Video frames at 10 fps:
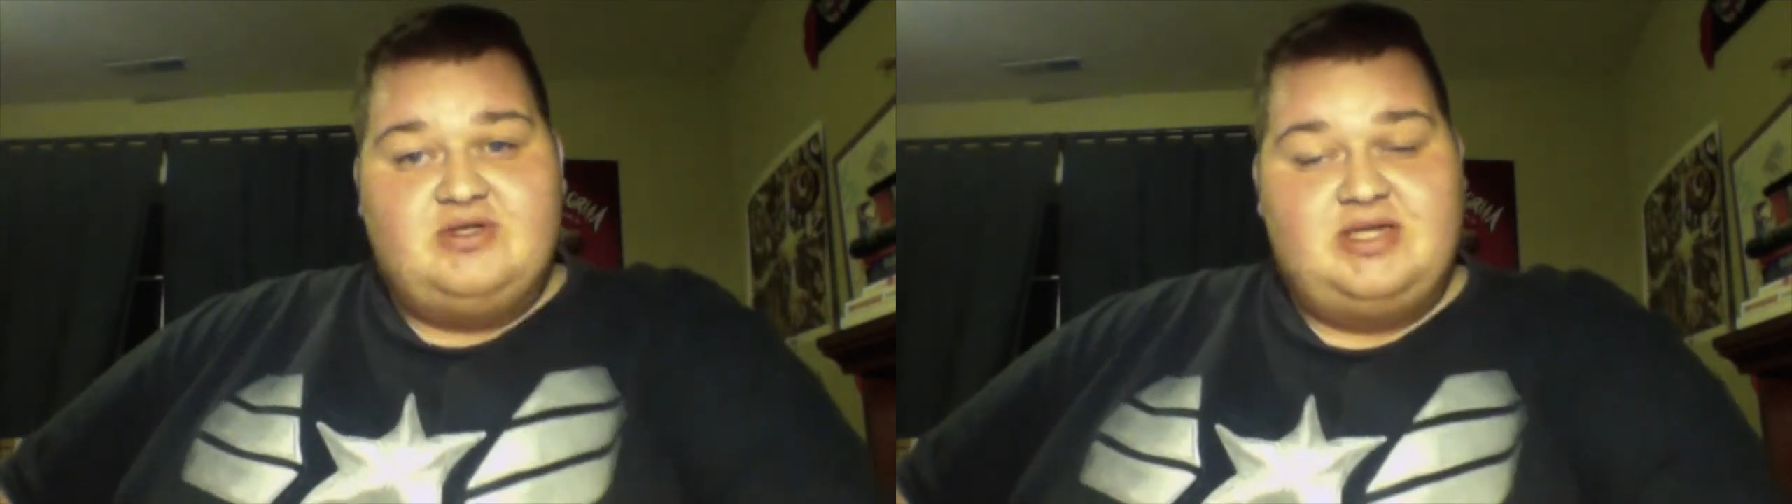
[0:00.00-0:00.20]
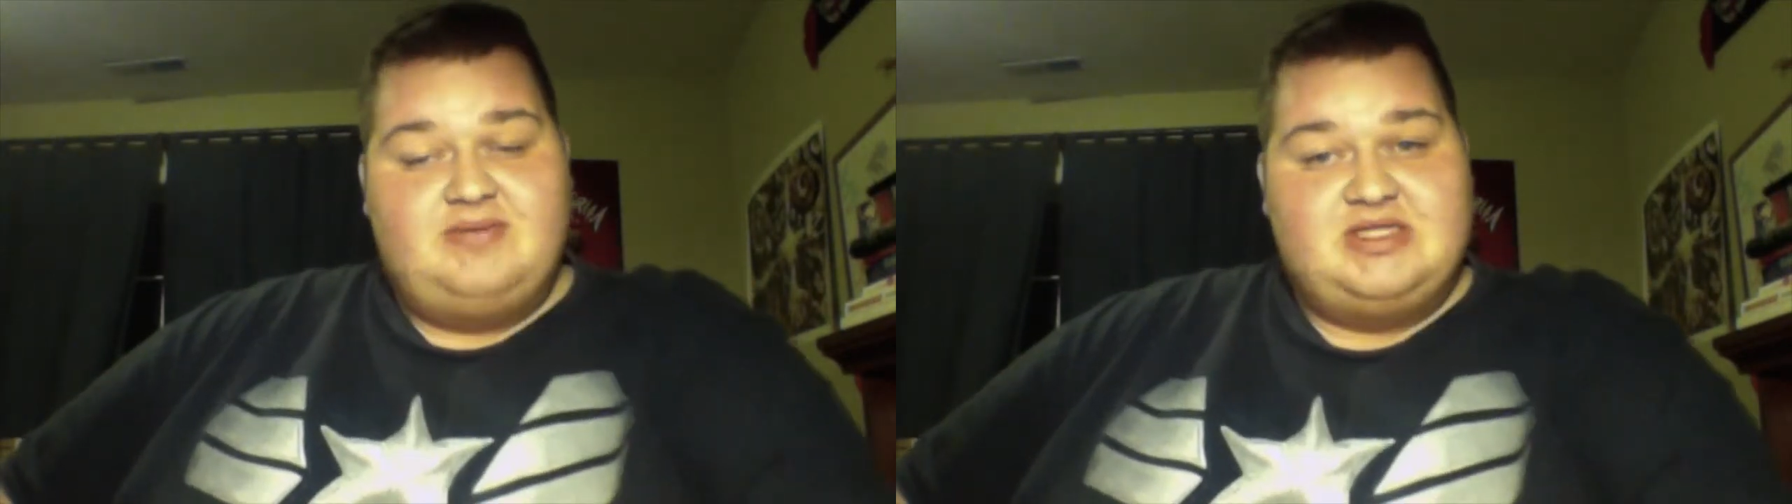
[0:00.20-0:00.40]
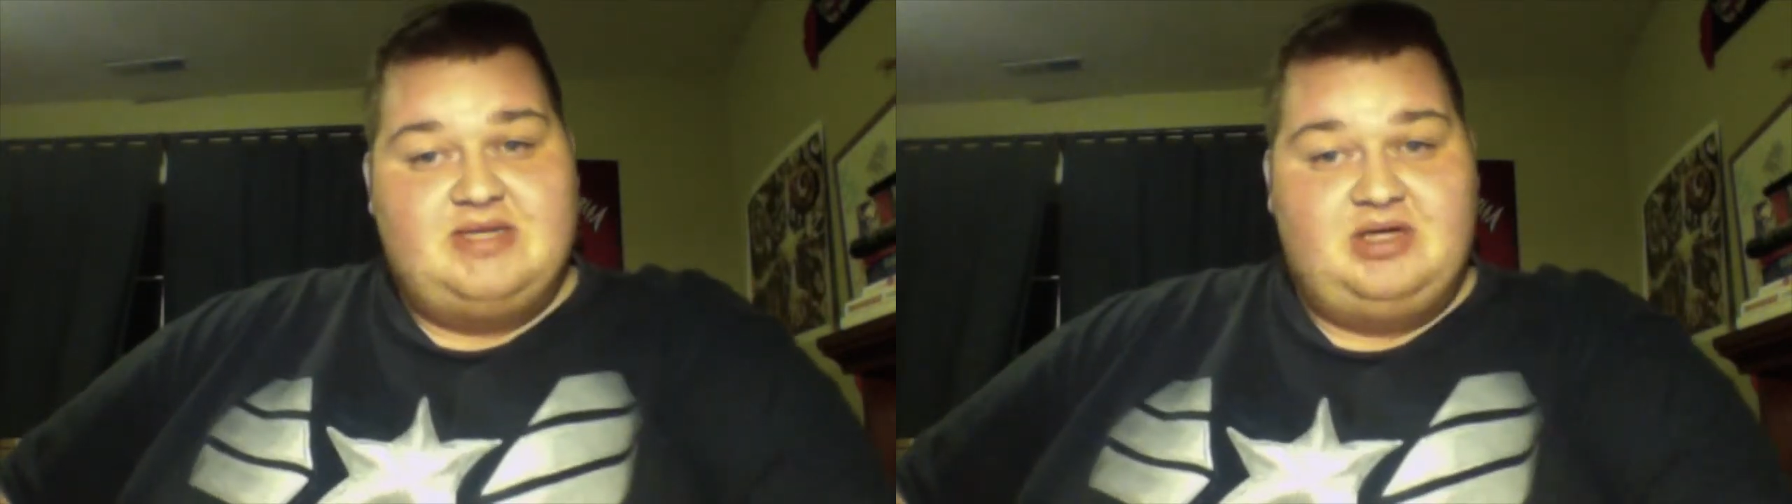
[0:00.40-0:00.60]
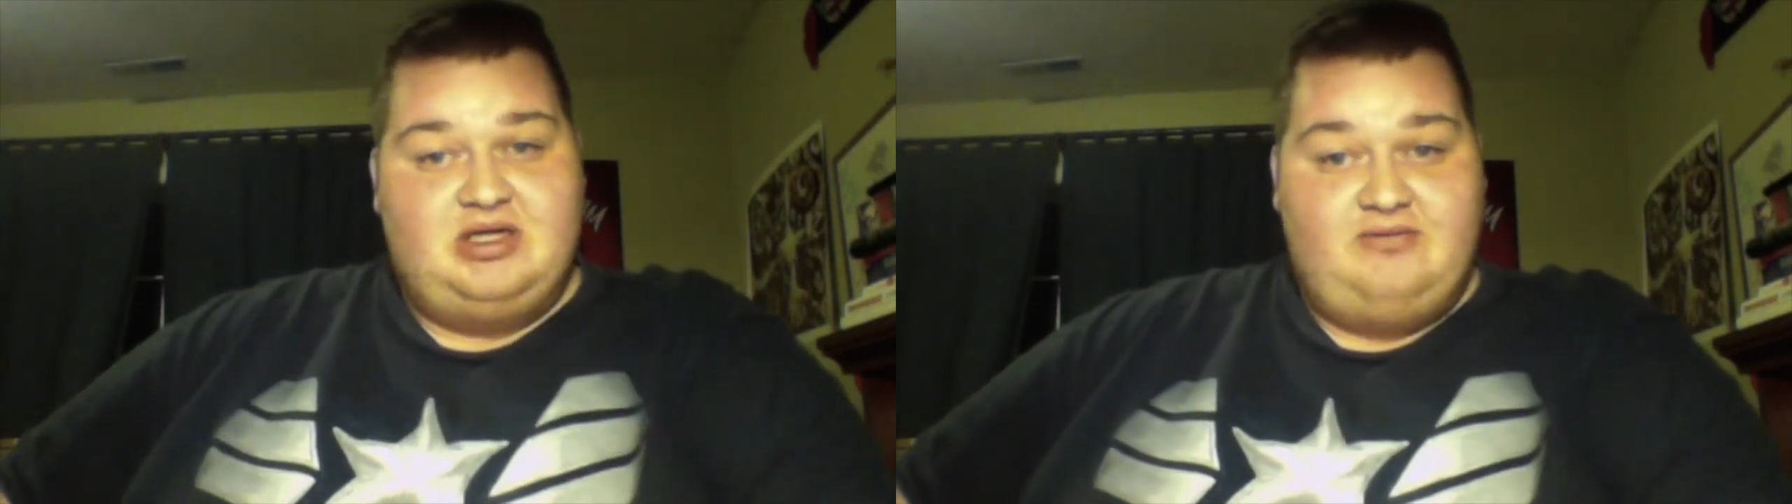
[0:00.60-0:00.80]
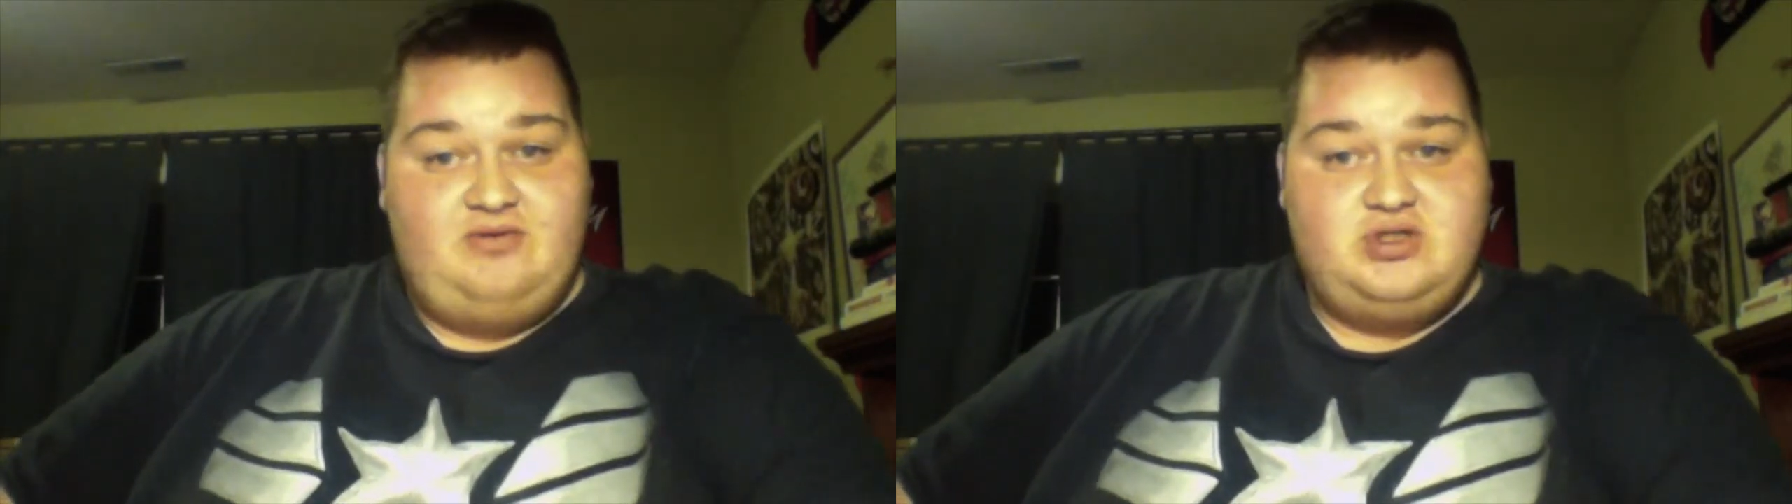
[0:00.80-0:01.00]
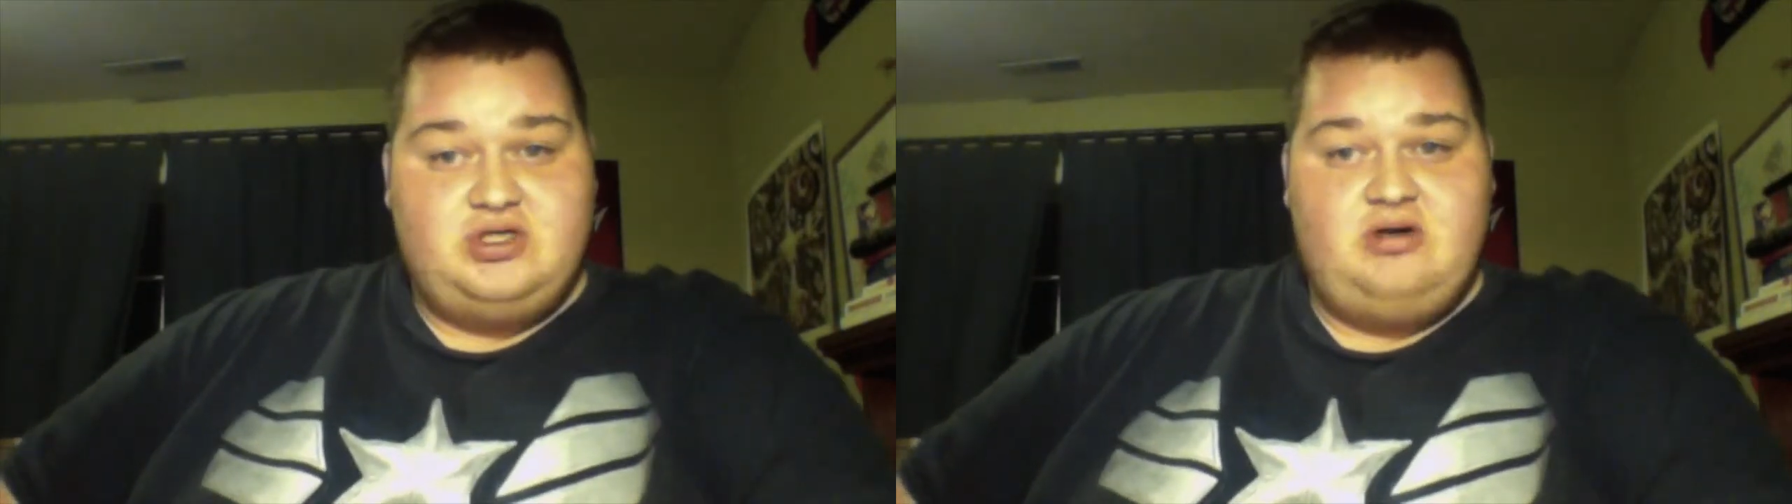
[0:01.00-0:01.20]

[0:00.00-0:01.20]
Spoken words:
going to be something in the future,